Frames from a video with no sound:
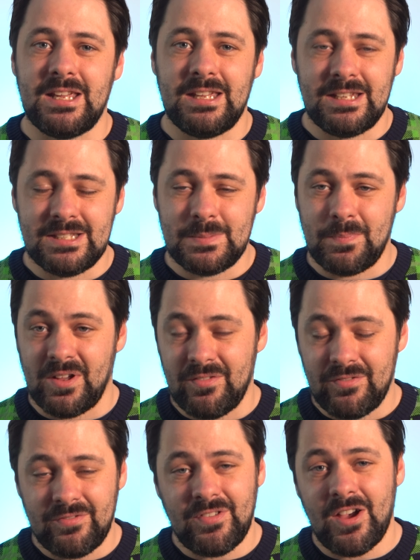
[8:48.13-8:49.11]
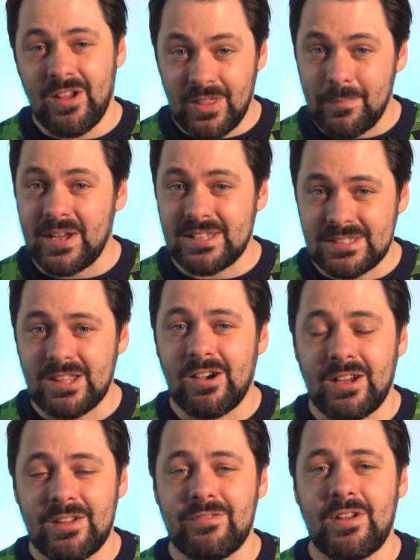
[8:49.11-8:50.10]
is by far the best that
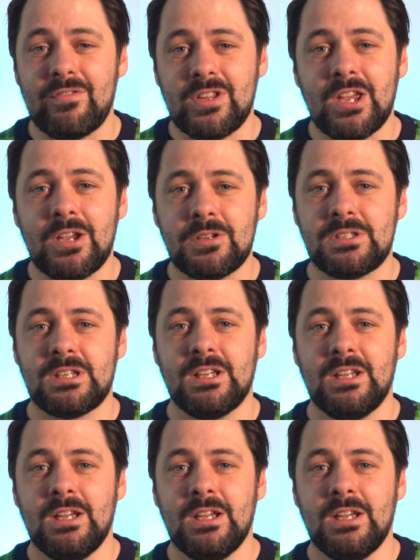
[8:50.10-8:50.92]
I have ever used.